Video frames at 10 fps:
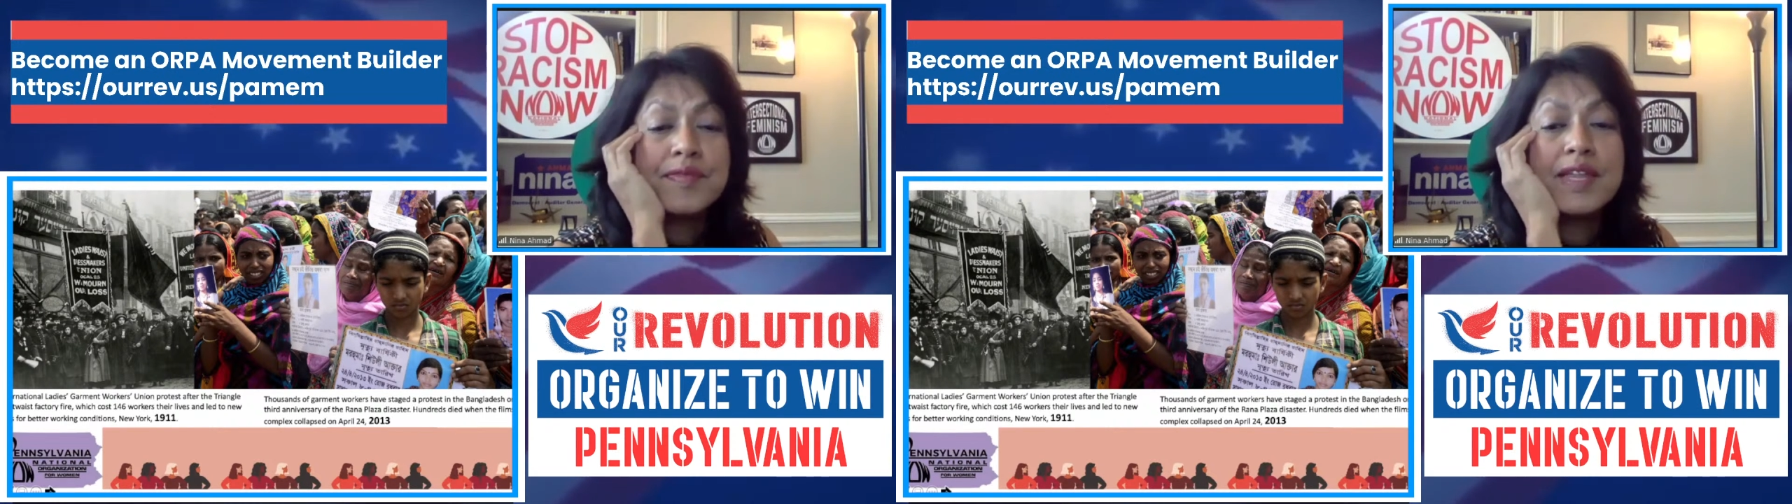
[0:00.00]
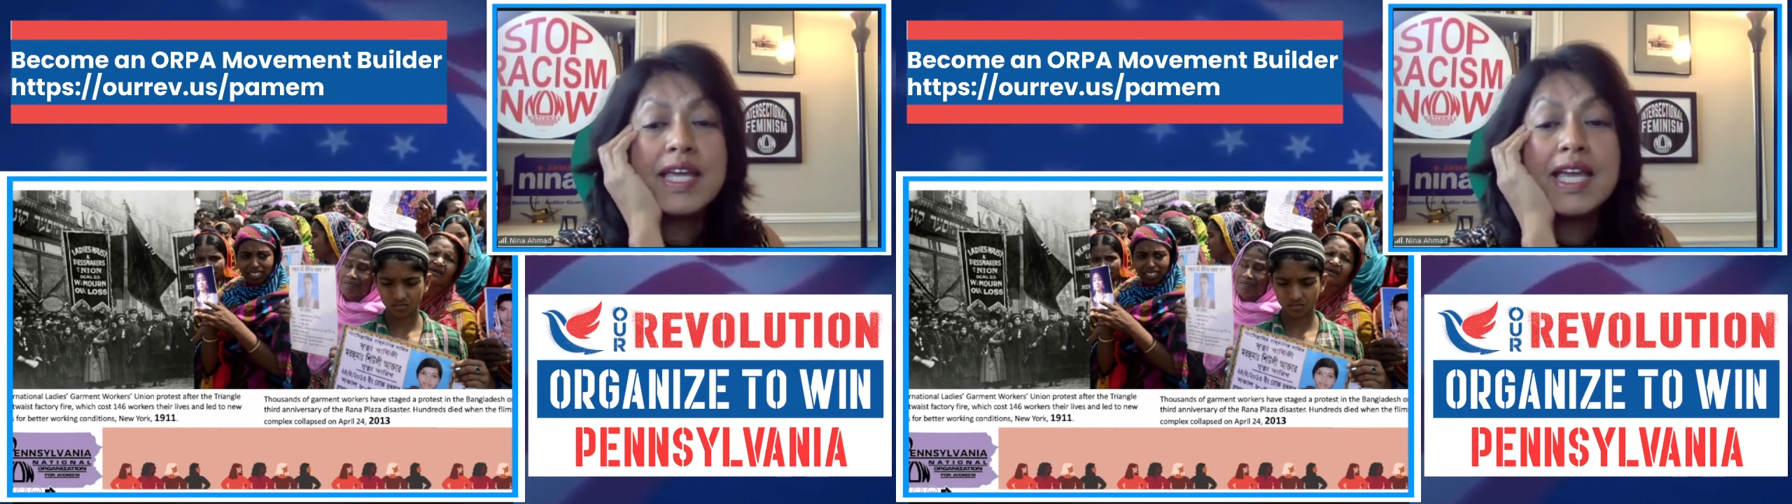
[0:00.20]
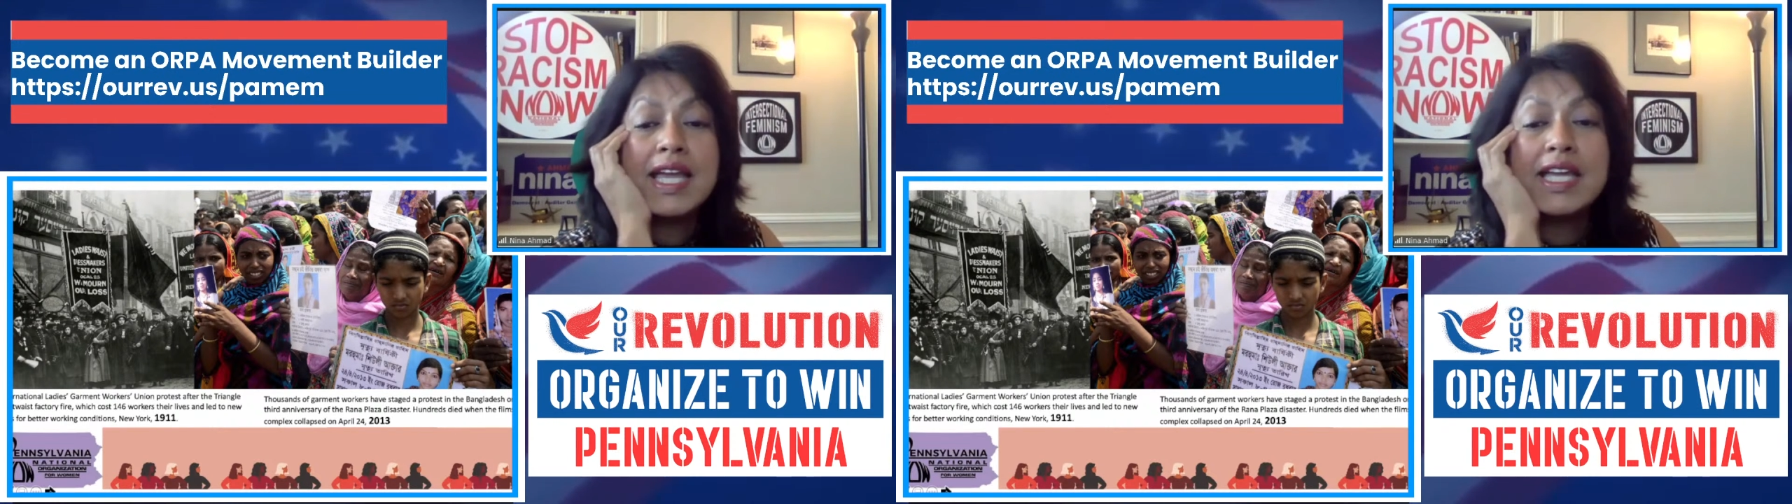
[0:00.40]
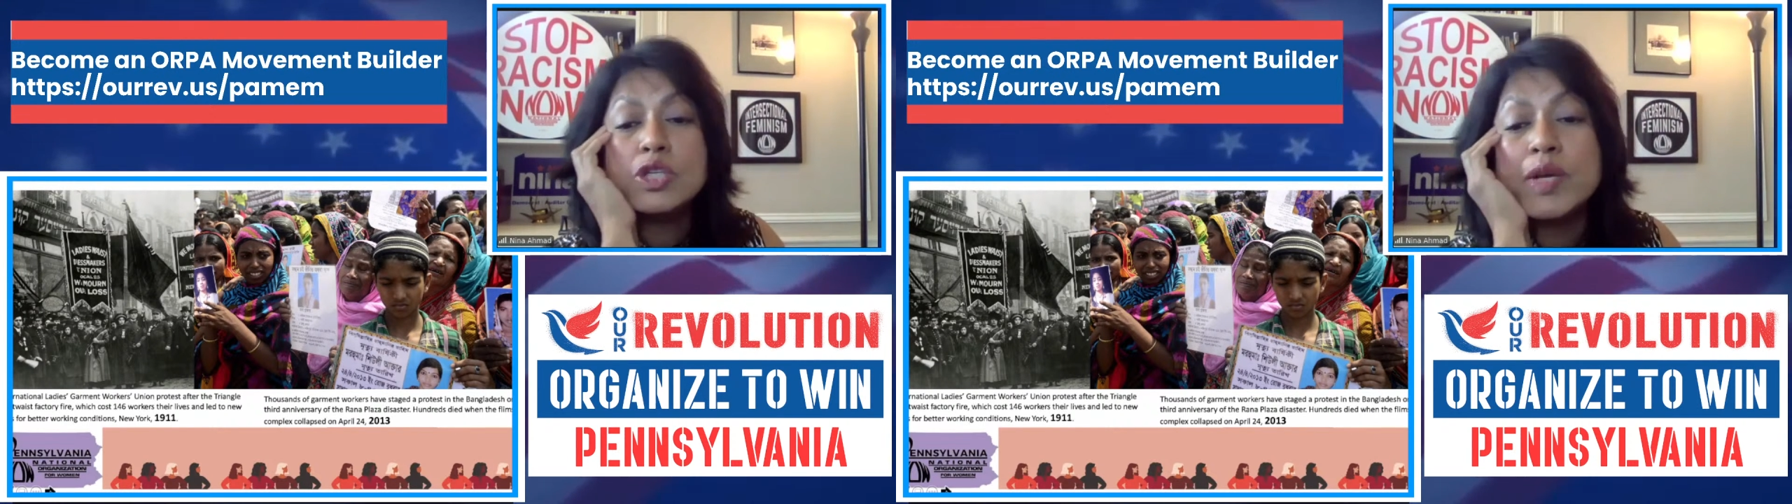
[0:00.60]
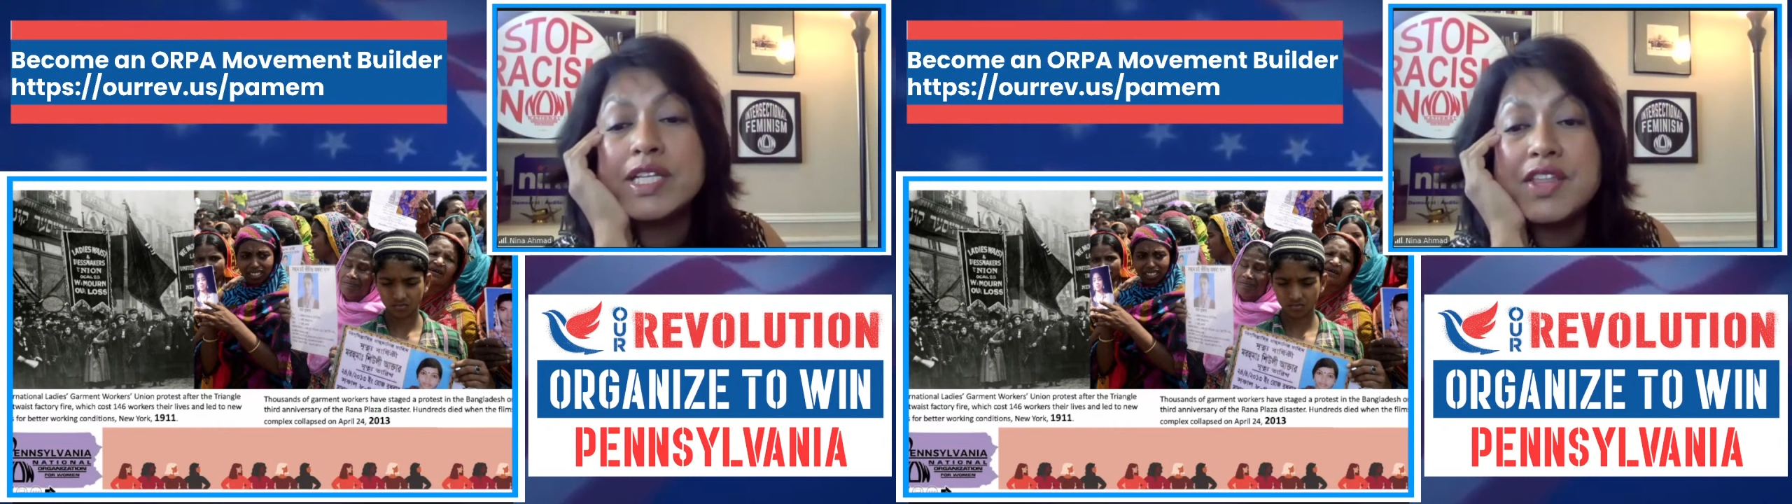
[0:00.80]
In
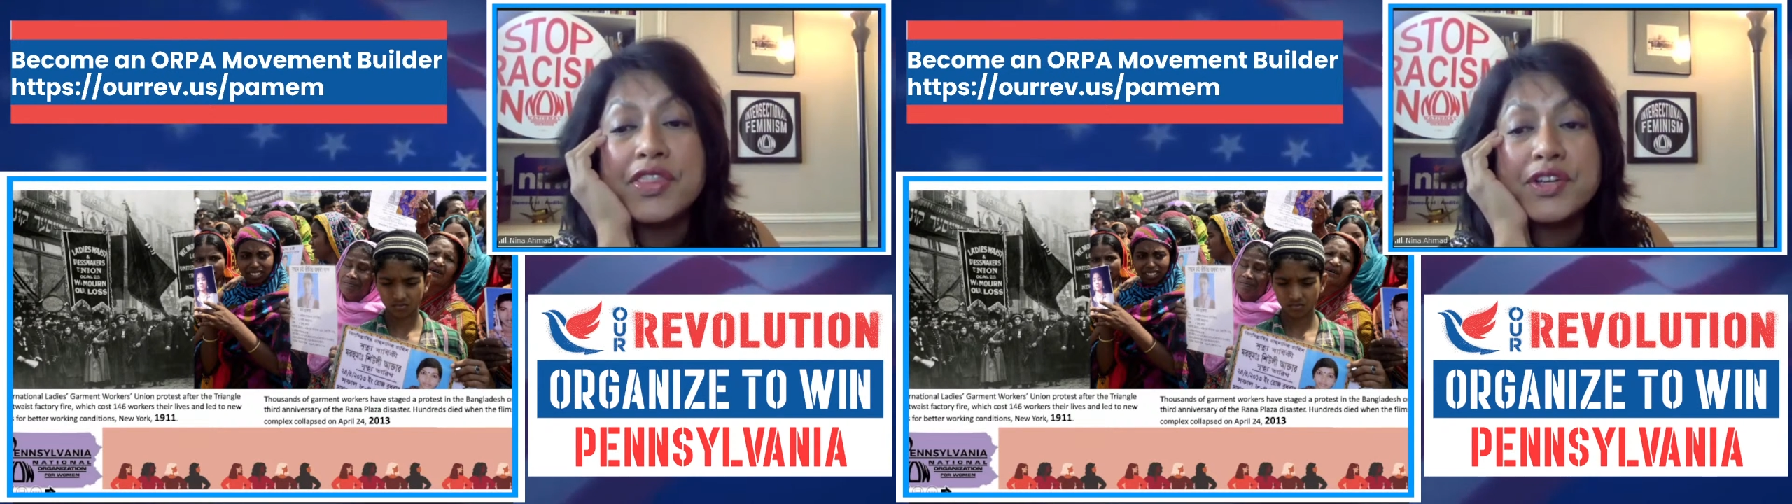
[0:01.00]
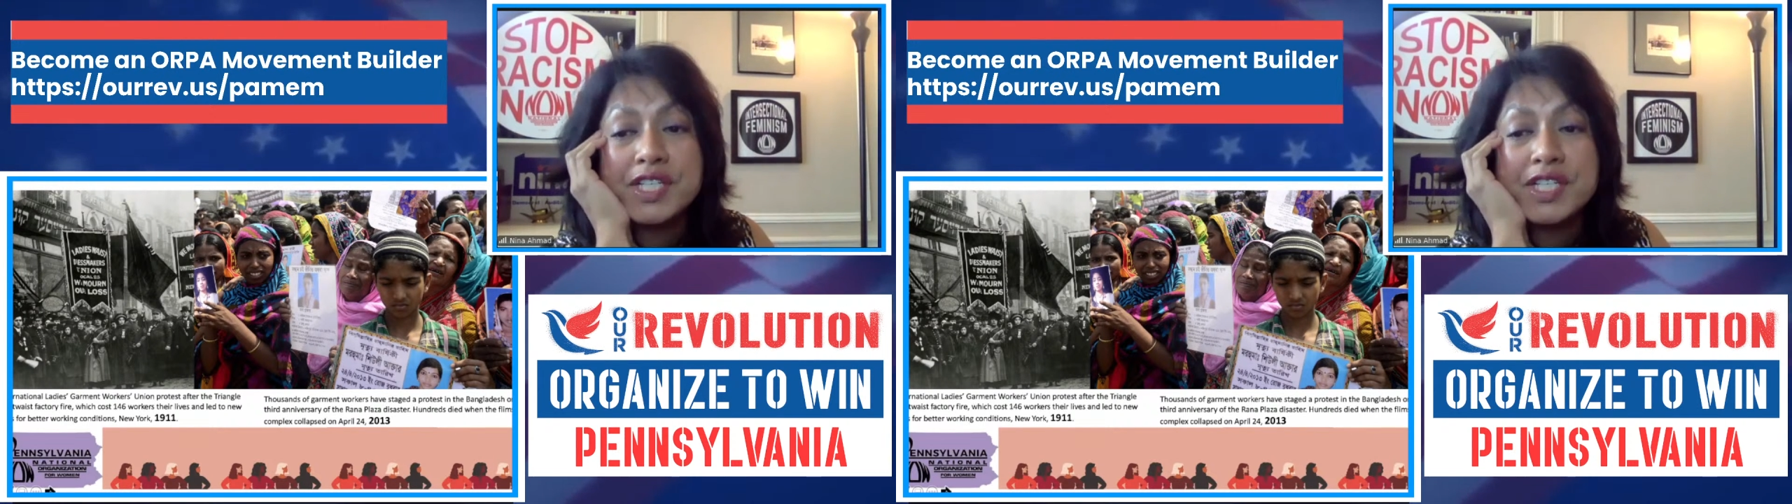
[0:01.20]
2013,